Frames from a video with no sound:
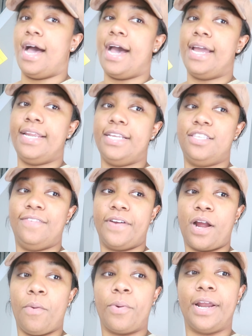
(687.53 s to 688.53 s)
I need to
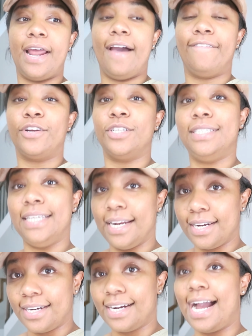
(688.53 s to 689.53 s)
figure out what we're gonna have for
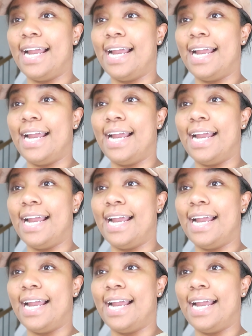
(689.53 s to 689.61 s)
dinner.